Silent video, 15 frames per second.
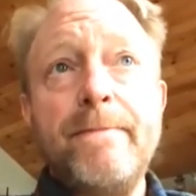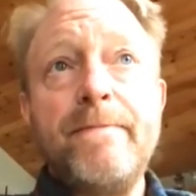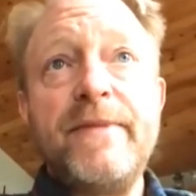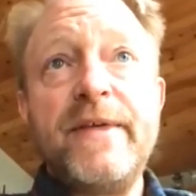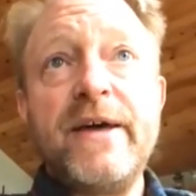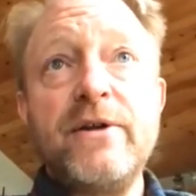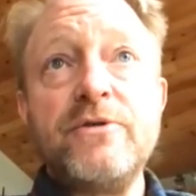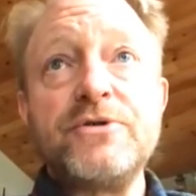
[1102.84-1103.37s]

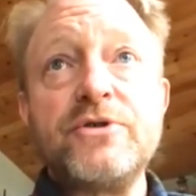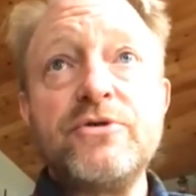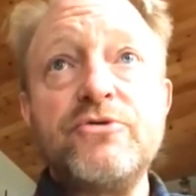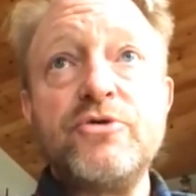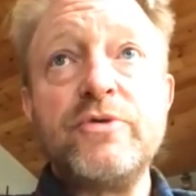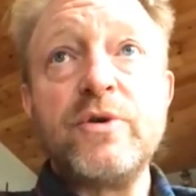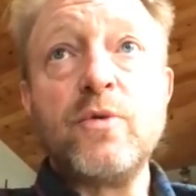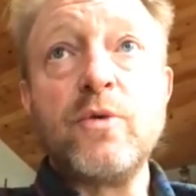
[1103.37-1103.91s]
Then also
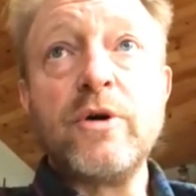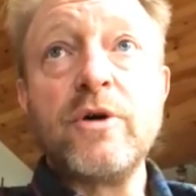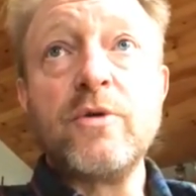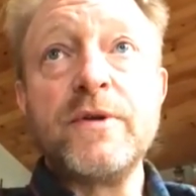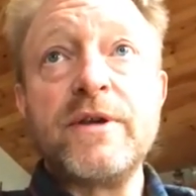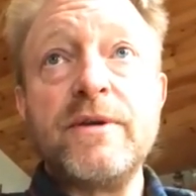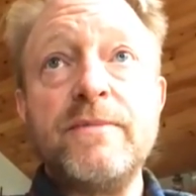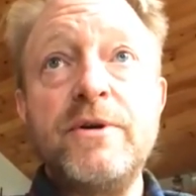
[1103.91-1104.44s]
doing work
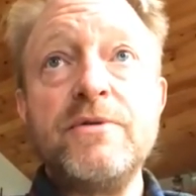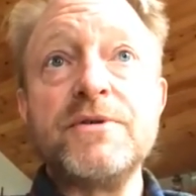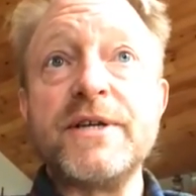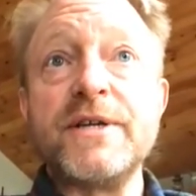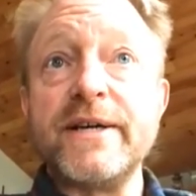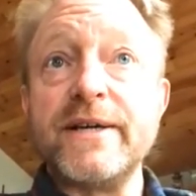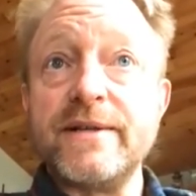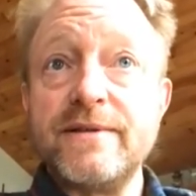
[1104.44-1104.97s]
with computer
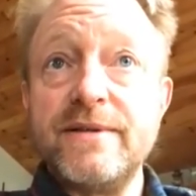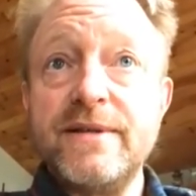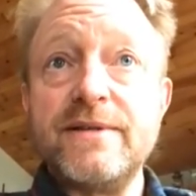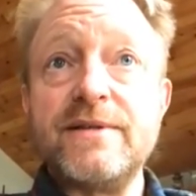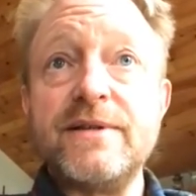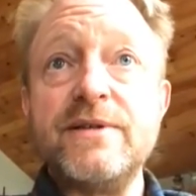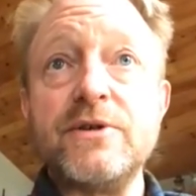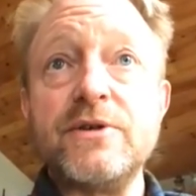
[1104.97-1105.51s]
science
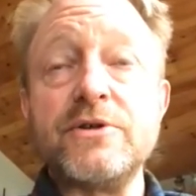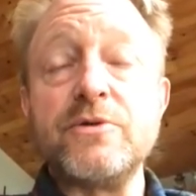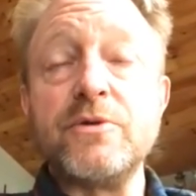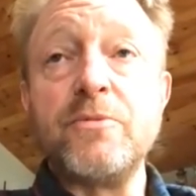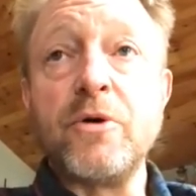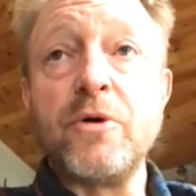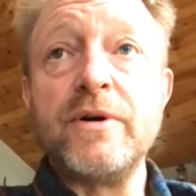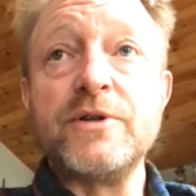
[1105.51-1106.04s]
is also
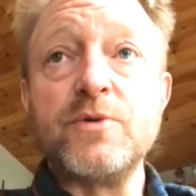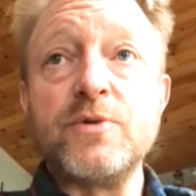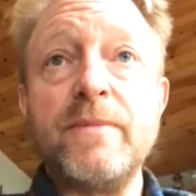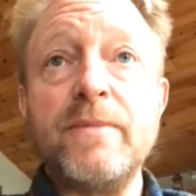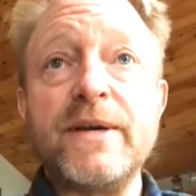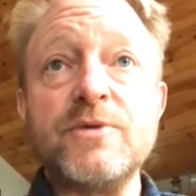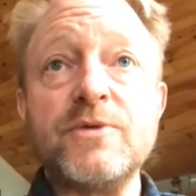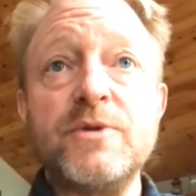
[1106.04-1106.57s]
important as well,
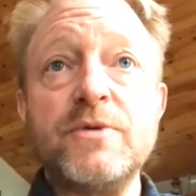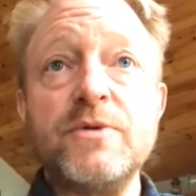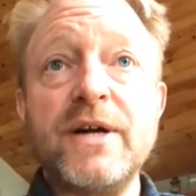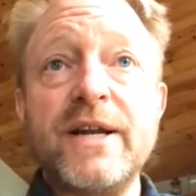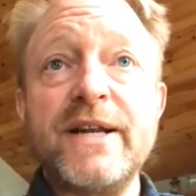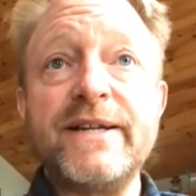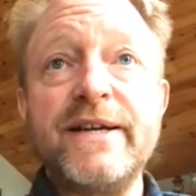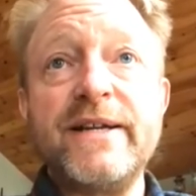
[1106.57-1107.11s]
because we do a
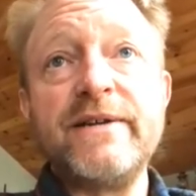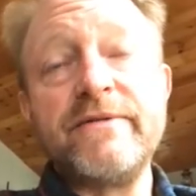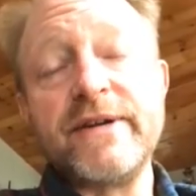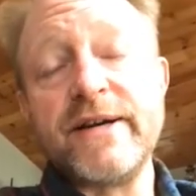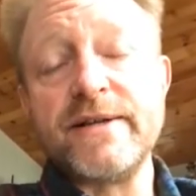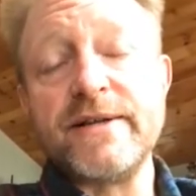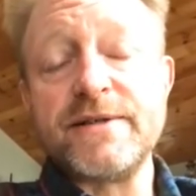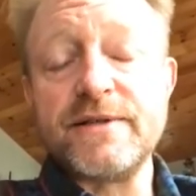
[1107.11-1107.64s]
lot of data
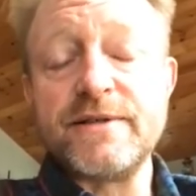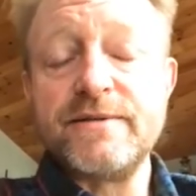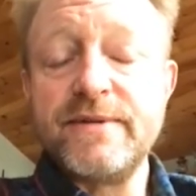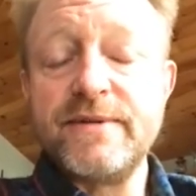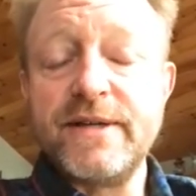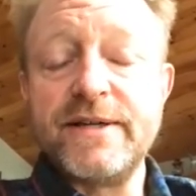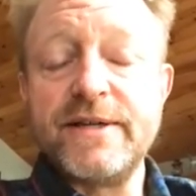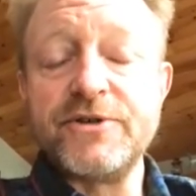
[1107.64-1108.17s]
analysis
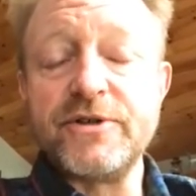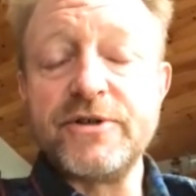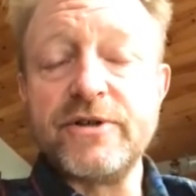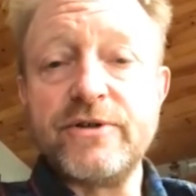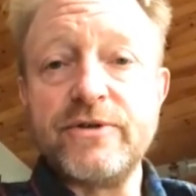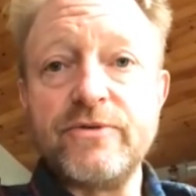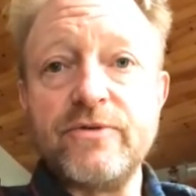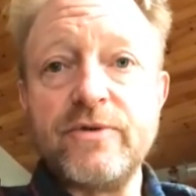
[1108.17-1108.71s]
in addition
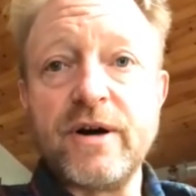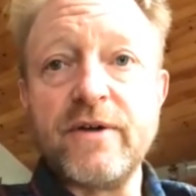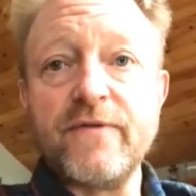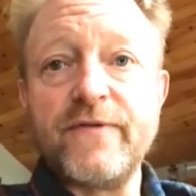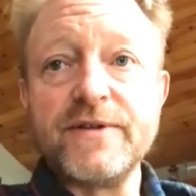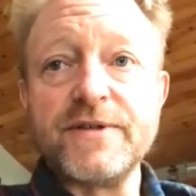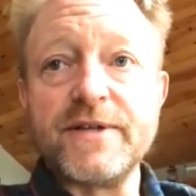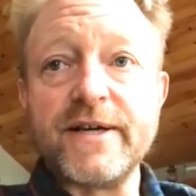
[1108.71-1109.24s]
to our
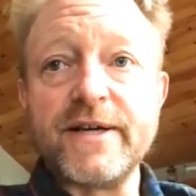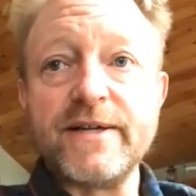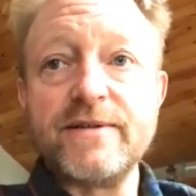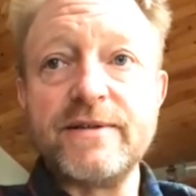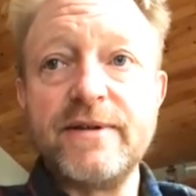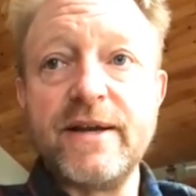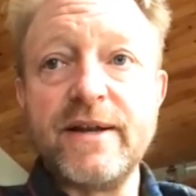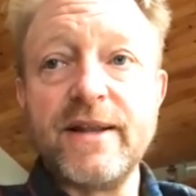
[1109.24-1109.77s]
field
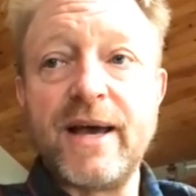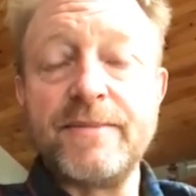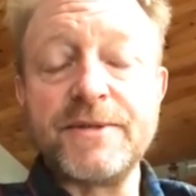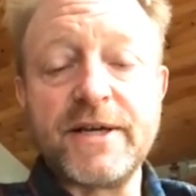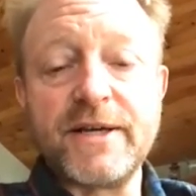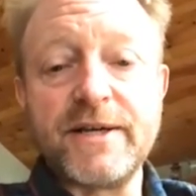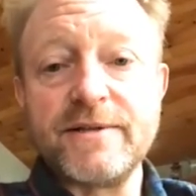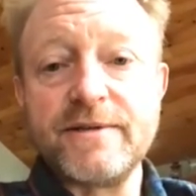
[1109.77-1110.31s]
science and lab
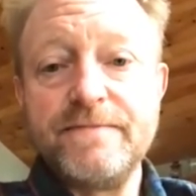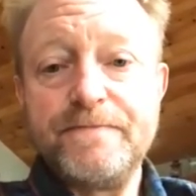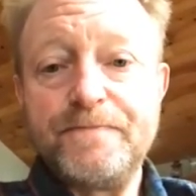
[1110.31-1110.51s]
science.